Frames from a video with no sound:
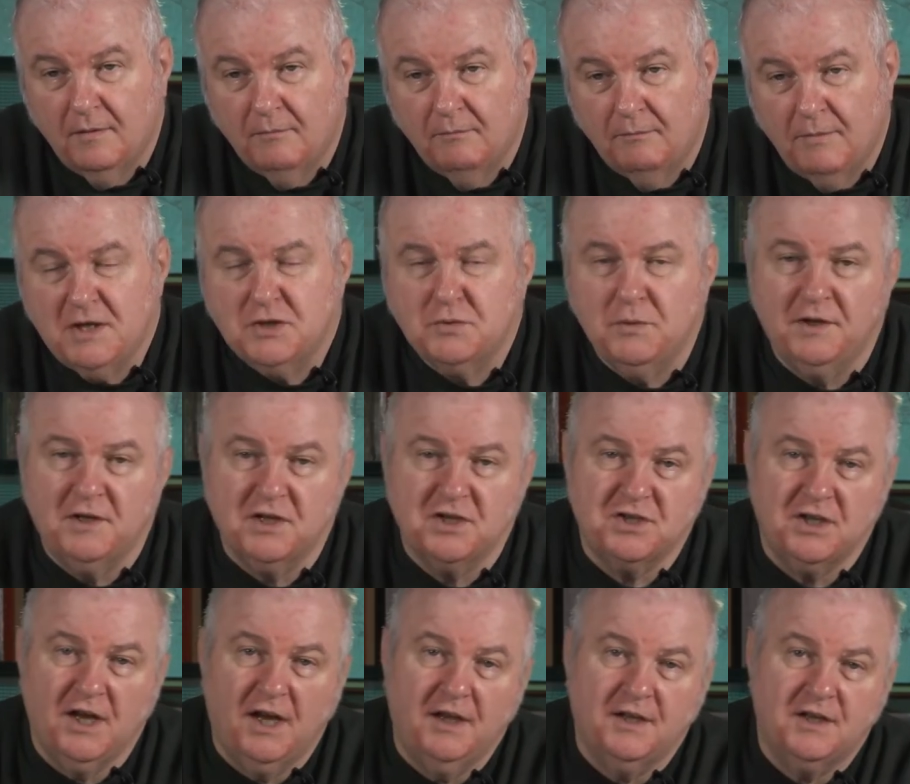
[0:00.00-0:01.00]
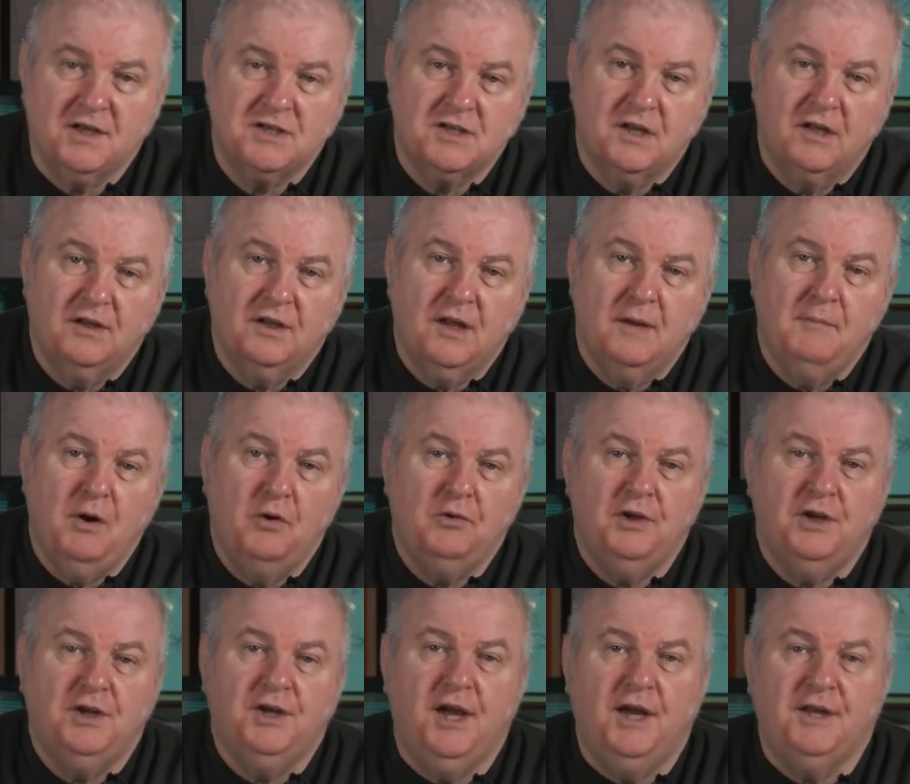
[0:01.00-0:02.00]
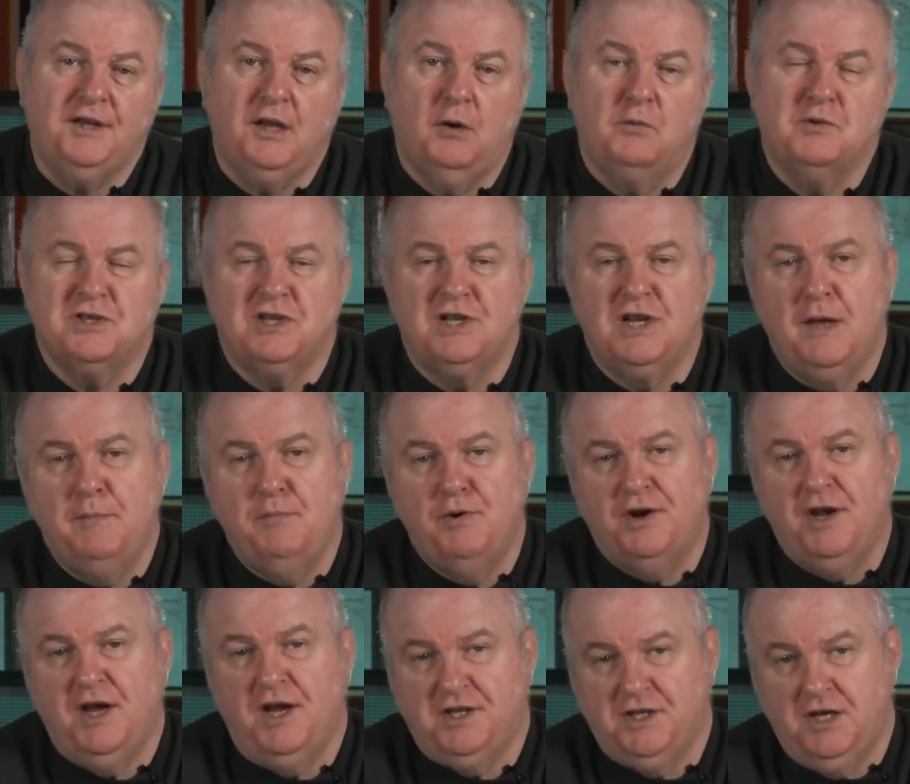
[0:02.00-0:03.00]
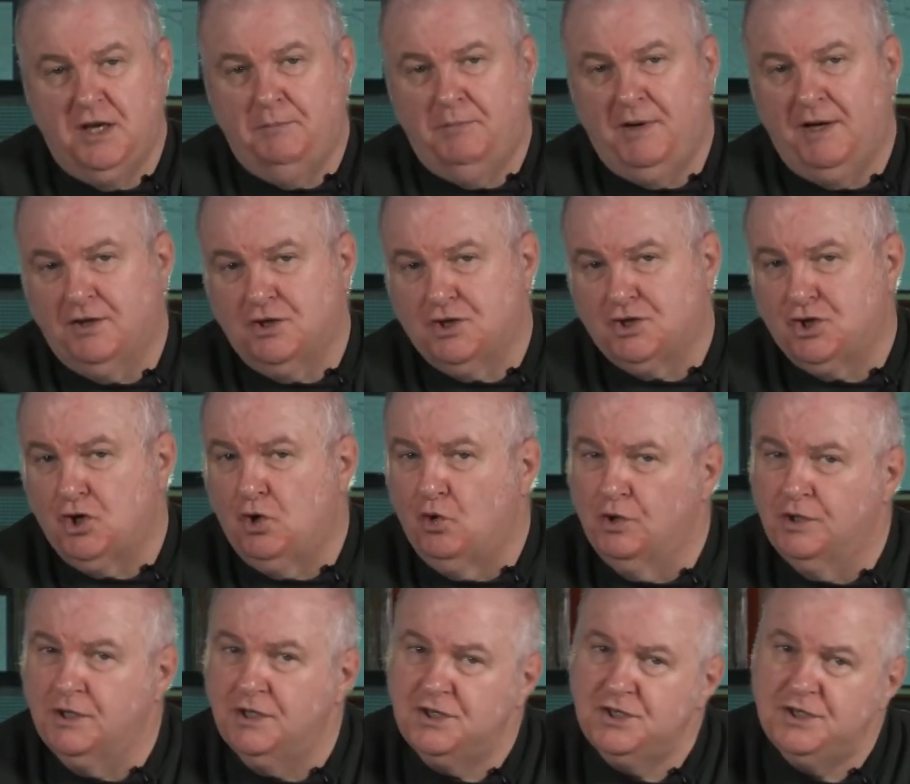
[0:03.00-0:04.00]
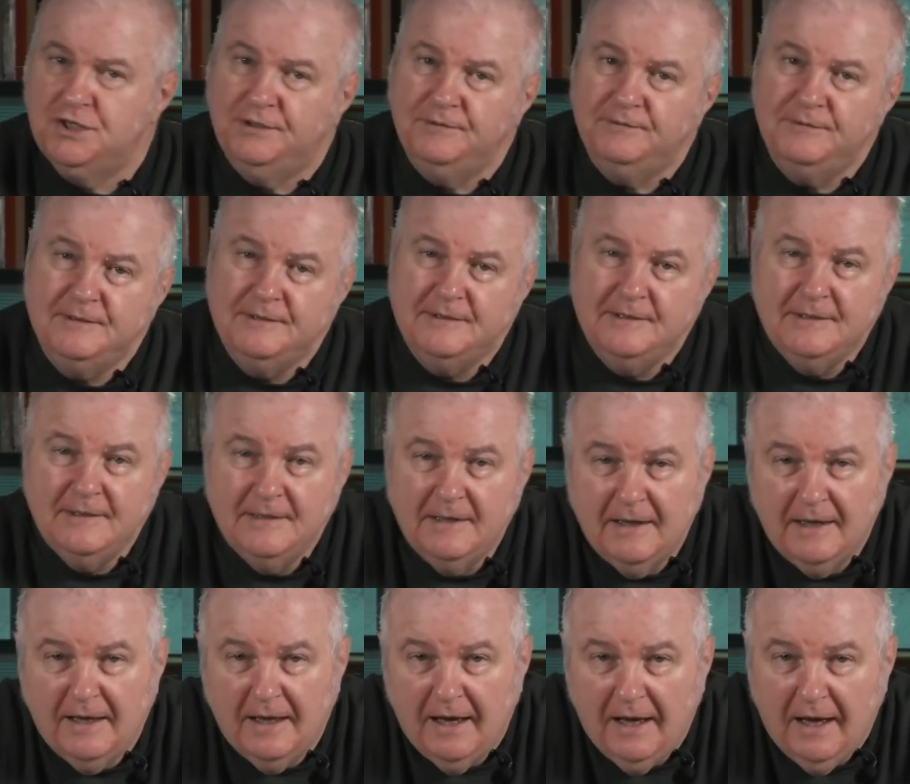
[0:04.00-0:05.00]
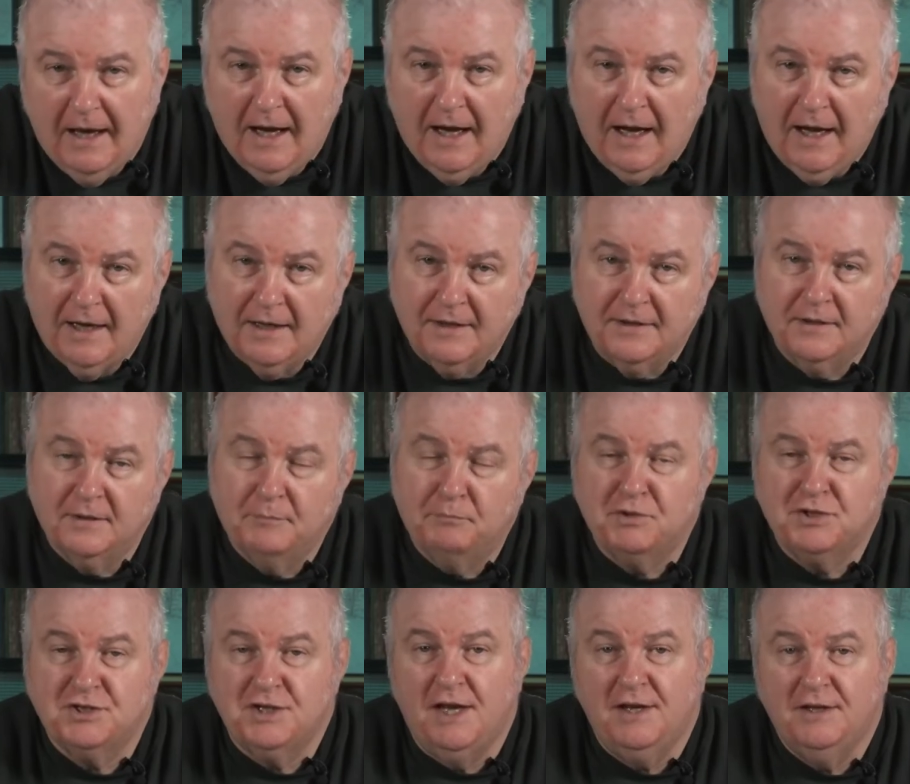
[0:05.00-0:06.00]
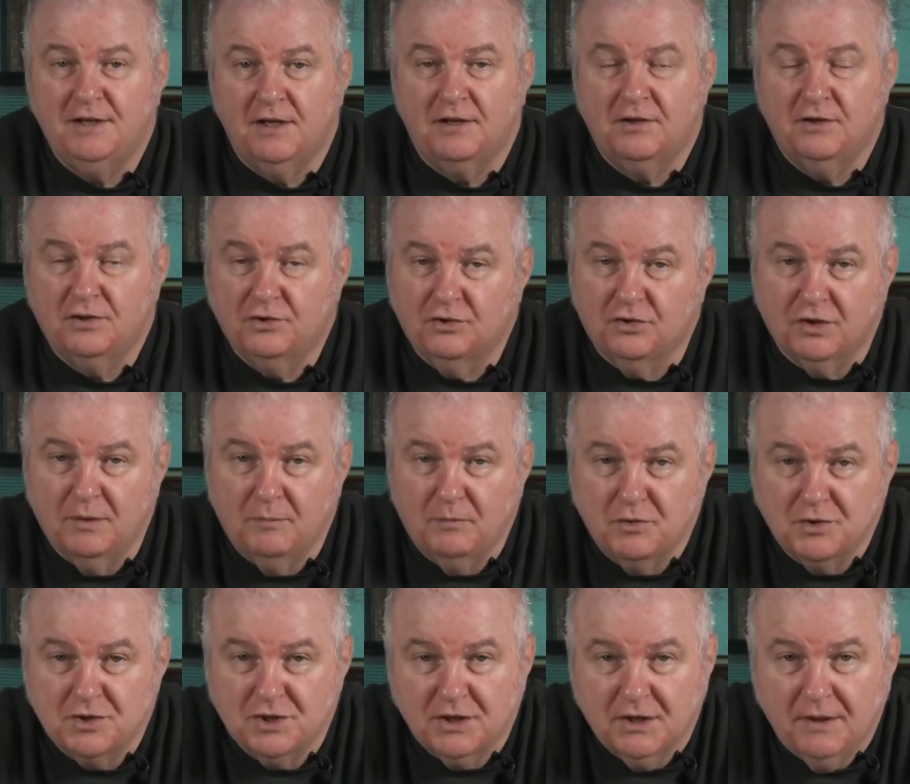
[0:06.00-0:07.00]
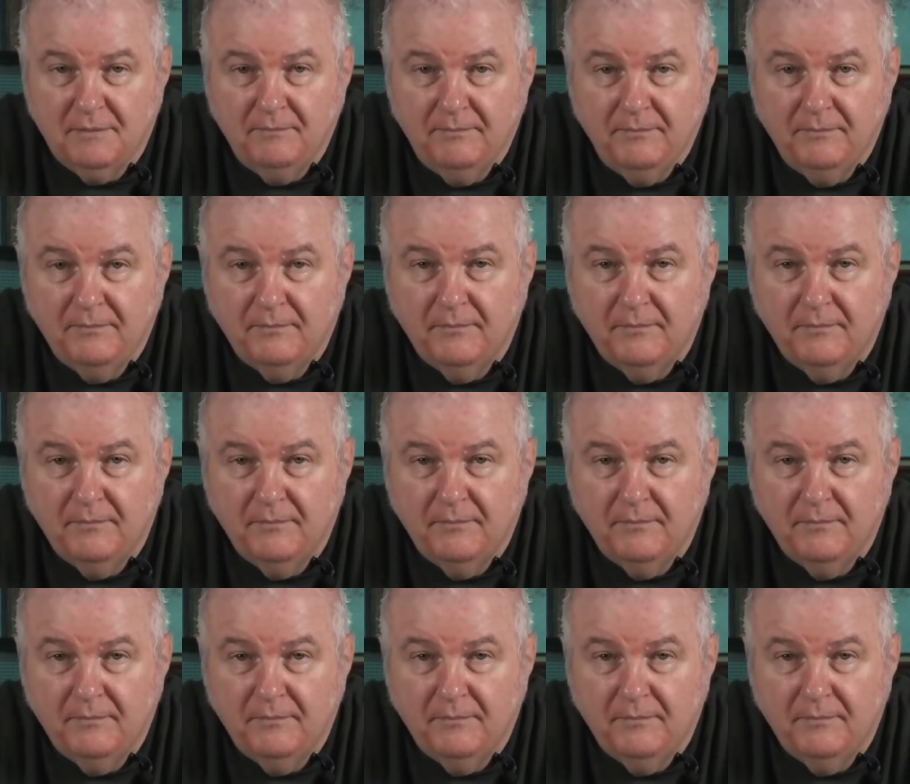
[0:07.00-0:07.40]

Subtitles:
best way to say it is that the amount of kit that was liberated by the soldiers and presented to the museum,